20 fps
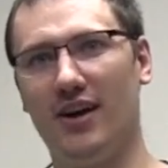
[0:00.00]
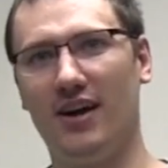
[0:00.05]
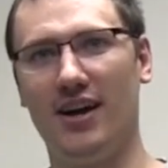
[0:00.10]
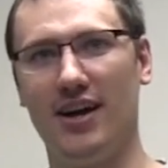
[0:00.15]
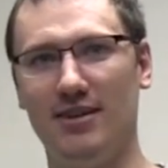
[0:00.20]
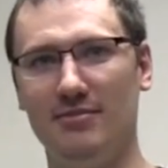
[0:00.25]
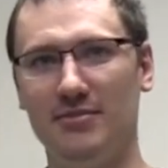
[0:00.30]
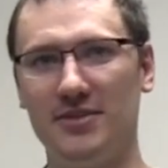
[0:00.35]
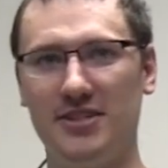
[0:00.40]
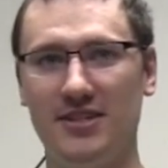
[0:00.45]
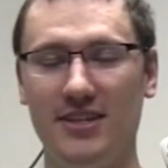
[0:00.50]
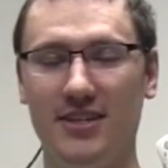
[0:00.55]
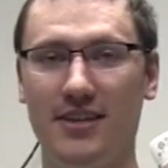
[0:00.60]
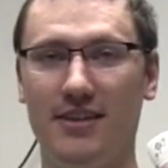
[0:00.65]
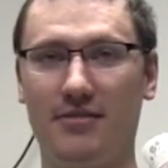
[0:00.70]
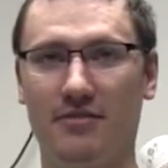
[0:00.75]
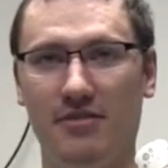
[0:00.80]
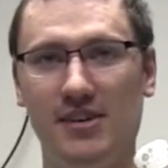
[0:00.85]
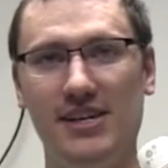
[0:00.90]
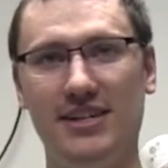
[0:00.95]
our
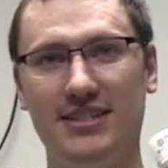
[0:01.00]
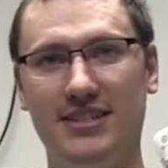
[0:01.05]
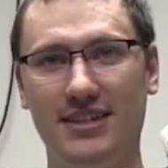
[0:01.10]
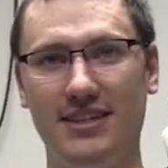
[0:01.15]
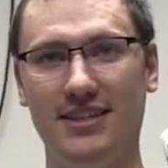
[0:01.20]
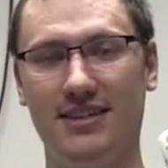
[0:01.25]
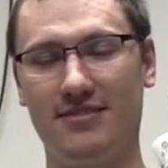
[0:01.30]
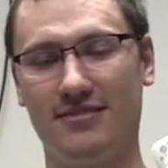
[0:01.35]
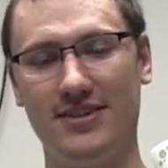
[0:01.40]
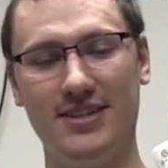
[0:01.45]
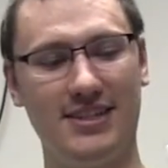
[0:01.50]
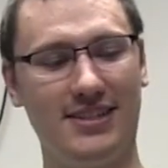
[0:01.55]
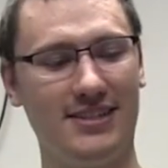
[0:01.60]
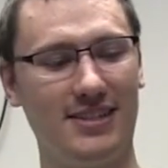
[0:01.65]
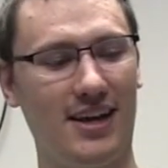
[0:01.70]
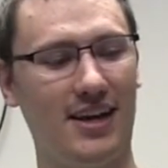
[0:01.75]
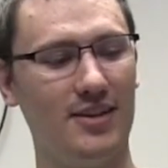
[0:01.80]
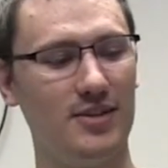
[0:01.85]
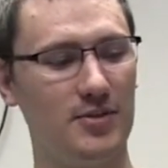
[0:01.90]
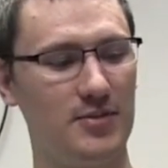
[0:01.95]
MC3T3
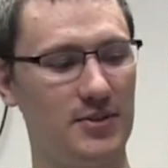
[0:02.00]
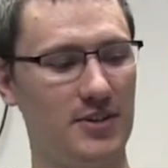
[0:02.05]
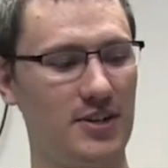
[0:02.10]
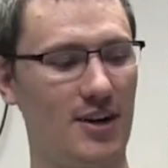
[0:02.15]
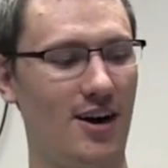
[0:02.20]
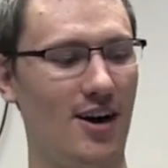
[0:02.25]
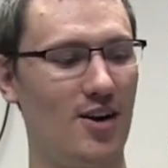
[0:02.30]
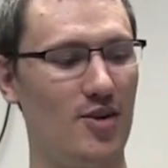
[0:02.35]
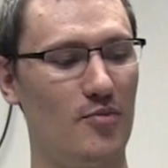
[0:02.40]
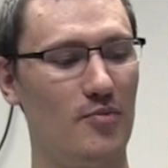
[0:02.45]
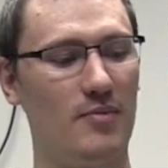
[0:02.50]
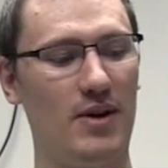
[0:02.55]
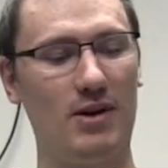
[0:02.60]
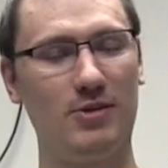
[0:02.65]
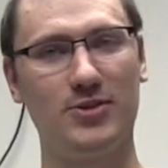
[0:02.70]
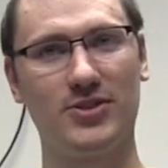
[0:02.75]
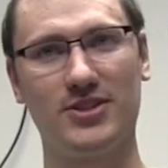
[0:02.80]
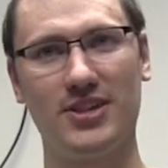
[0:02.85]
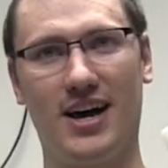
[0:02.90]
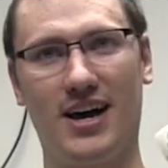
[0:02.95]
cells, which are our
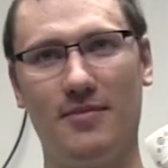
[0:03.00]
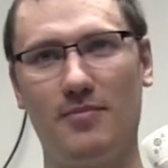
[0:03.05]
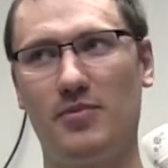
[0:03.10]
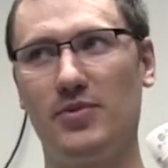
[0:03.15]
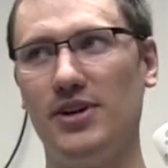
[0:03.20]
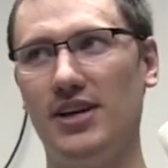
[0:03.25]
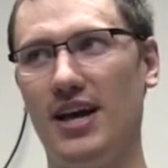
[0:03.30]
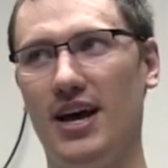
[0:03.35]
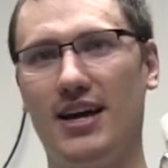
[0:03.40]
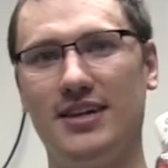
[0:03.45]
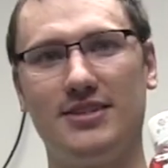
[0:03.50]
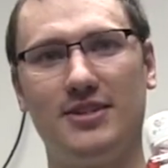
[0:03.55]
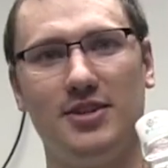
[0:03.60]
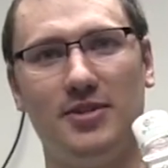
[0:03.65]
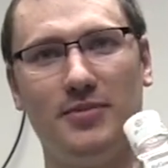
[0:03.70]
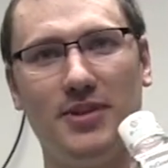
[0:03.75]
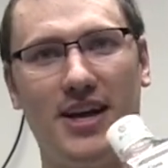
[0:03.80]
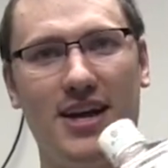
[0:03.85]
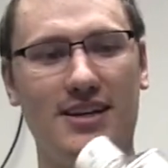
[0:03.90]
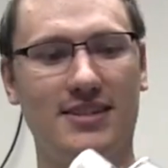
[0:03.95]
mouse
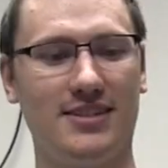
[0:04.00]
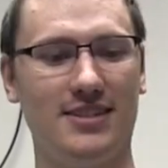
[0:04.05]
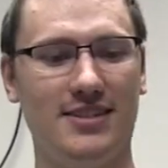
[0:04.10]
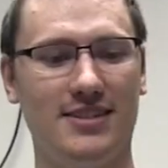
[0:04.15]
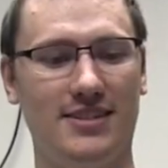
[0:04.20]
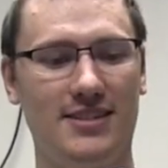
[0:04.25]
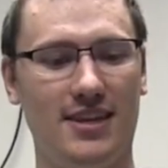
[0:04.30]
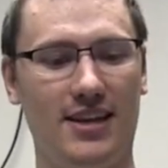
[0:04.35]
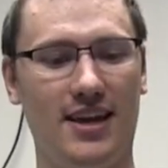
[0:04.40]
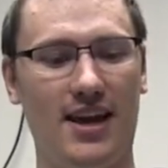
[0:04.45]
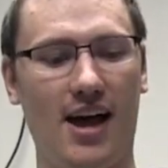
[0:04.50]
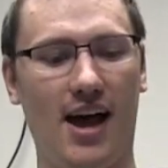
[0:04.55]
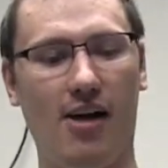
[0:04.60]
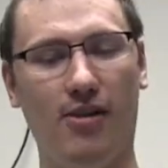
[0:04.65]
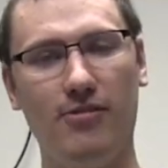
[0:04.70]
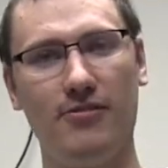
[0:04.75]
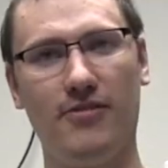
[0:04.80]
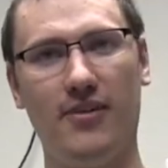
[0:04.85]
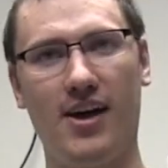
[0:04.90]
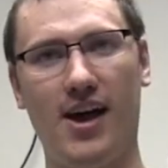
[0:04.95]
pre-osteoblasts, is the
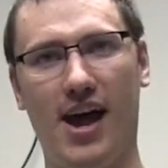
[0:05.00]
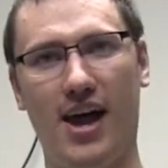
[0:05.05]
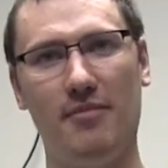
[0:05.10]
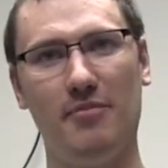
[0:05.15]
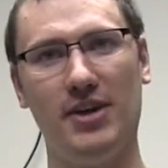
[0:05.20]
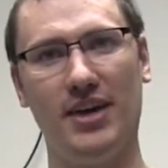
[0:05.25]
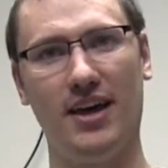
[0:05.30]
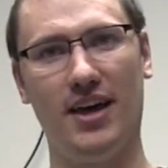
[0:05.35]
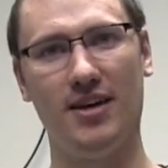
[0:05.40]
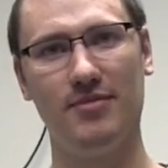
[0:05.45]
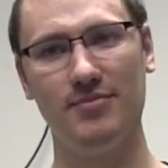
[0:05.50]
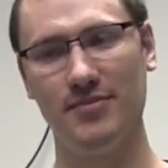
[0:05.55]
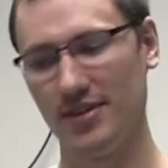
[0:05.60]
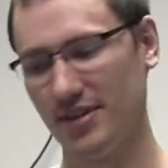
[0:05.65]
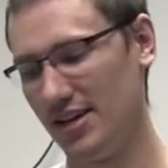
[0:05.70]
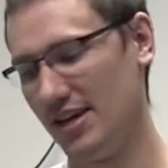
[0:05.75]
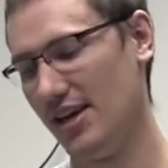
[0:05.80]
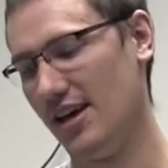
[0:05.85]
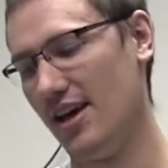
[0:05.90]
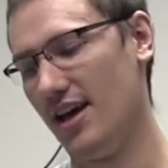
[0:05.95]
alpha MEM.
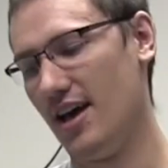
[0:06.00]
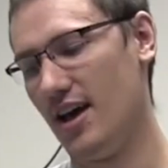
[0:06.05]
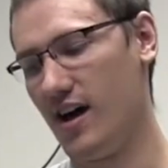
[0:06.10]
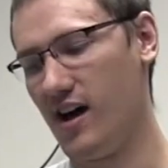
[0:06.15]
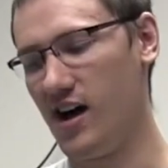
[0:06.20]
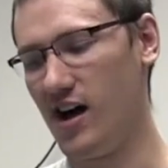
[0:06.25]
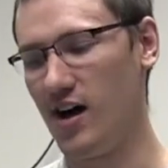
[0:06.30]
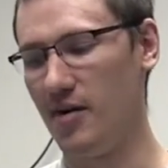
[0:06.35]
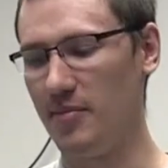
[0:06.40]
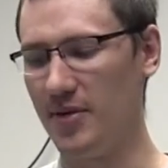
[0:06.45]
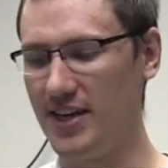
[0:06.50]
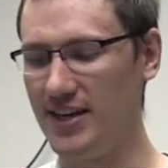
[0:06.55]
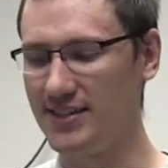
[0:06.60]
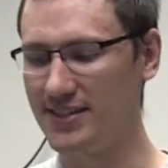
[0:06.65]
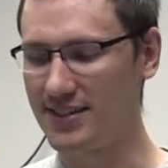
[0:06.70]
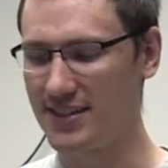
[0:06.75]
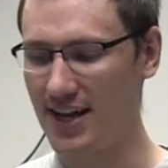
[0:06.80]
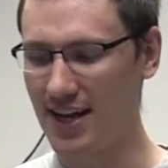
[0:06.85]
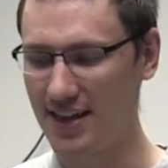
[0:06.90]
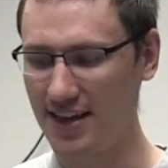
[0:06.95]

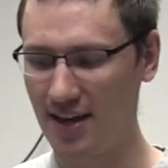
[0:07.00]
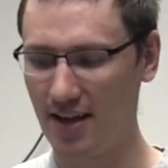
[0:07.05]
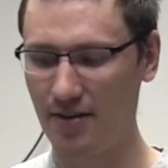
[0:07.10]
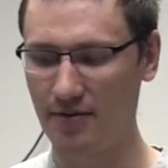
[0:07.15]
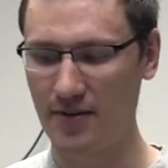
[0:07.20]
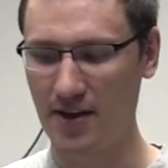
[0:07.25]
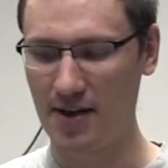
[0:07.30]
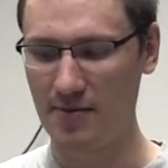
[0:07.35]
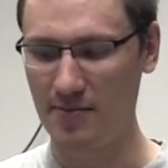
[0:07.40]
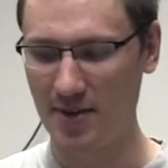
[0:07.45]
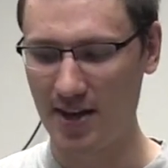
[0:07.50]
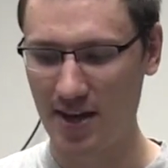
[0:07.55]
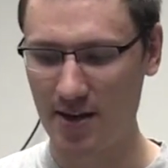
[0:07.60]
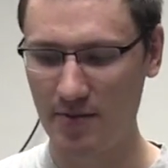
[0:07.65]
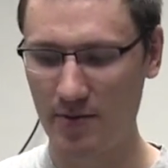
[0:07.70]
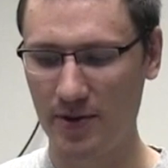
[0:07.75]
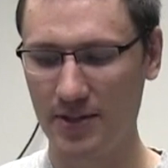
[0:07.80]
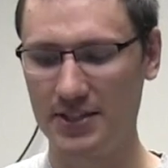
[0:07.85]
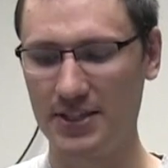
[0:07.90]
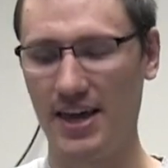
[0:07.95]
Inside the alpha
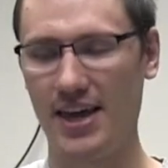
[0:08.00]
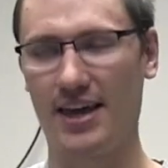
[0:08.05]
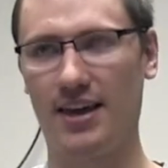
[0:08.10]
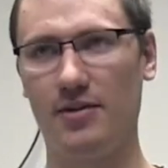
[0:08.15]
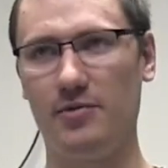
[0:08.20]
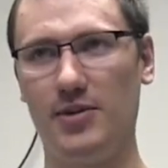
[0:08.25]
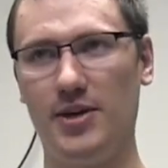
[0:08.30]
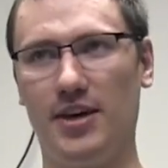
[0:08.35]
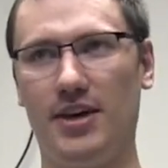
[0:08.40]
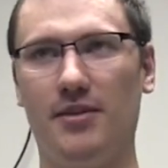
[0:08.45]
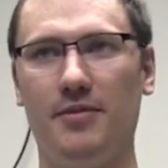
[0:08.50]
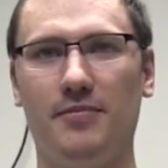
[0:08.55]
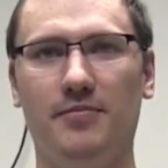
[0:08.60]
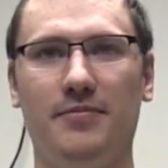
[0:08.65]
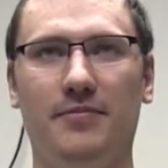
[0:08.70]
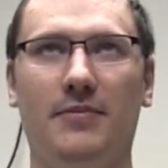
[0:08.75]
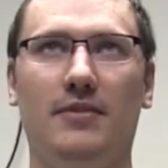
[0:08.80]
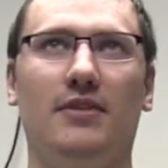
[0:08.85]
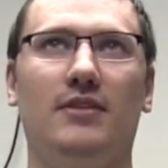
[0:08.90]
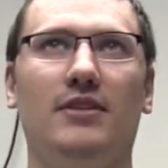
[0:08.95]
MEM, we
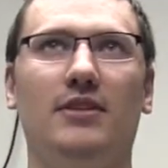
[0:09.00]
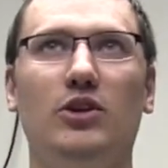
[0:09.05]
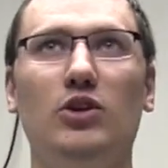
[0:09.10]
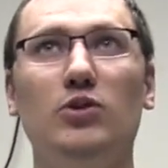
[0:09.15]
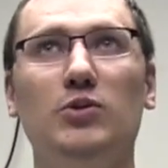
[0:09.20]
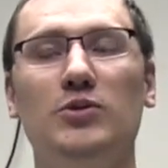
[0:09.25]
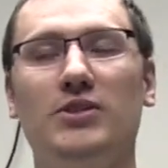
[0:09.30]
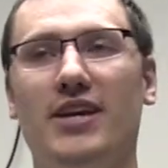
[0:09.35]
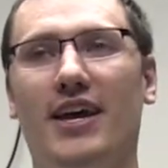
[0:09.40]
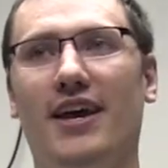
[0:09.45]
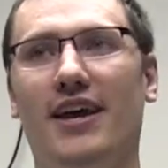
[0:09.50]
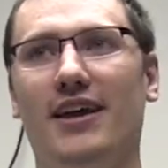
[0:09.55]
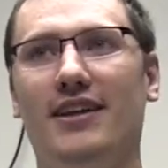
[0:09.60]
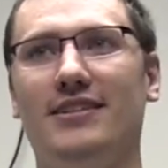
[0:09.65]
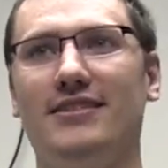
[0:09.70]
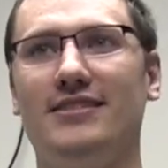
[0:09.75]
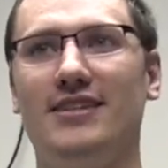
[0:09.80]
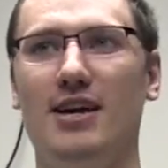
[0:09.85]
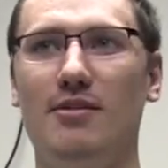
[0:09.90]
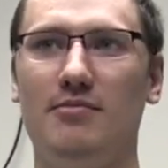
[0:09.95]
could use
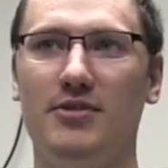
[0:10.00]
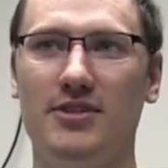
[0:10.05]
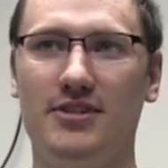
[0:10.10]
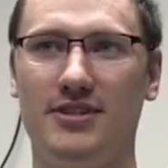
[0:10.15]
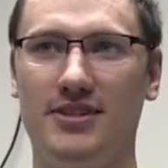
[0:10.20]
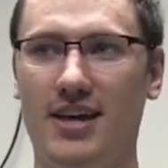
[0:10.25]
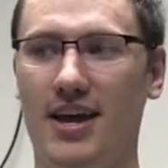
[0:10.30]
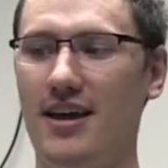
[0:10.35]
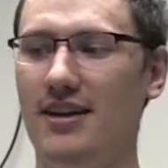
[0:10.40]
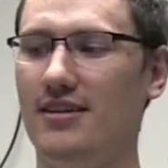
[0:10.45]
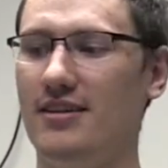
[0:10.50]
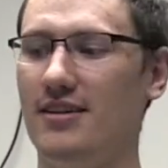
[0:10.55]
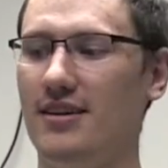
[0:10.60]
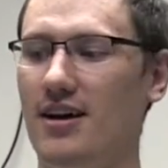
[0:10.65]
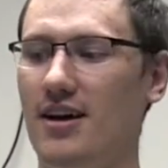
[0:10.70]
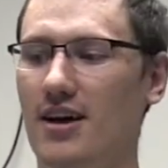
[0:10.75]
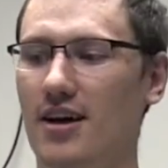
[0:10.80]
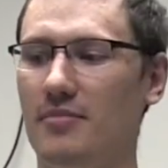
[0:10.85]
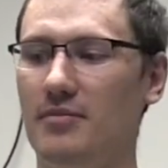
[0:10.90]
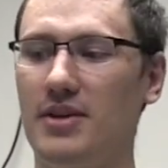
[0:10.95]
a 10%
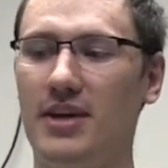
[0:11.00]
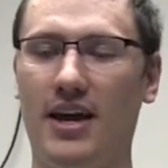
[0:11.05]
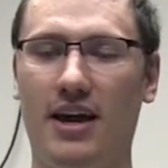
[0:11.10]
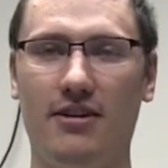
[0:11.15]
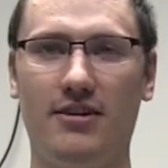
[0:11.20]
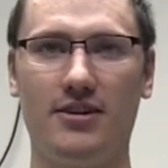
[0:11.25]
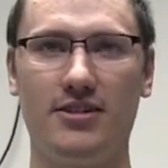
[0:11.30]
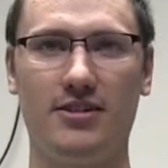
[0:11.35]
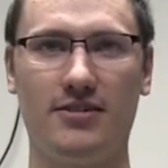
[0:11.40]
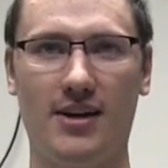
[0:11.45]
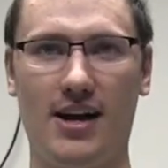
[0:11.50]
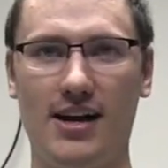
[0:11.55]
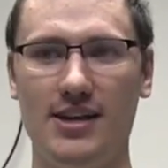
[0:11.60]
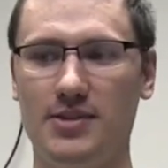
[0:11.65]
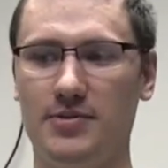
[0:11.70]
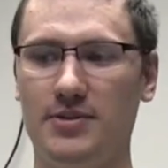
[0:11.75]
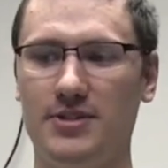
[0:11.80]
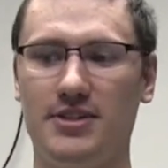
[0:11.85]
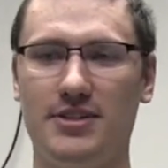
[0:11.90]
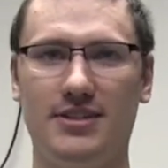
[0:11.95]

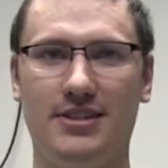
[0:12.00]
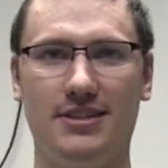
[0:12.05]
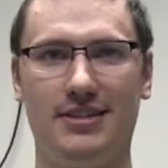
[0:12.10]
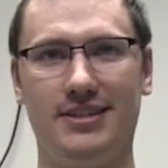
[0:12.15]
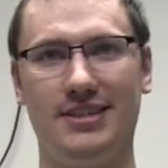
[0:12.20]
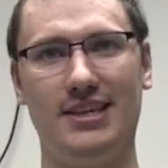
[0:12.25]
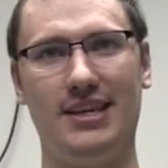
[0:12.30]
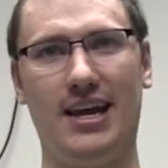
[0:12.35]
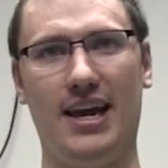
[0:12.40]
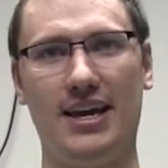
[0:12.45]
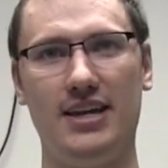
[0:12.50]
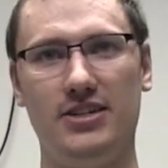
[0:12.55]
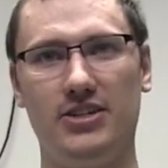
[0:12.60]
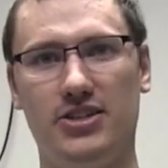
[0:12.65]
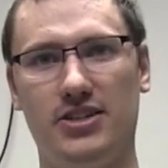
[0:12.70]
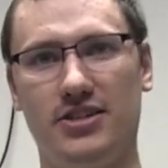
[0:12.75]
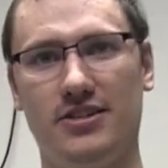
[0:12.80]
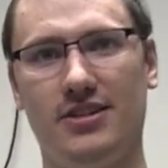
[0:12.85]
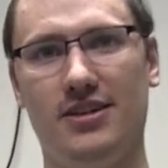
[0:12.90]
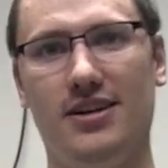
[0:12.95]
characterized, which is the
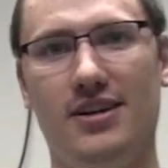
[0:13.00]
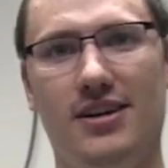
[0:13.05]
CH,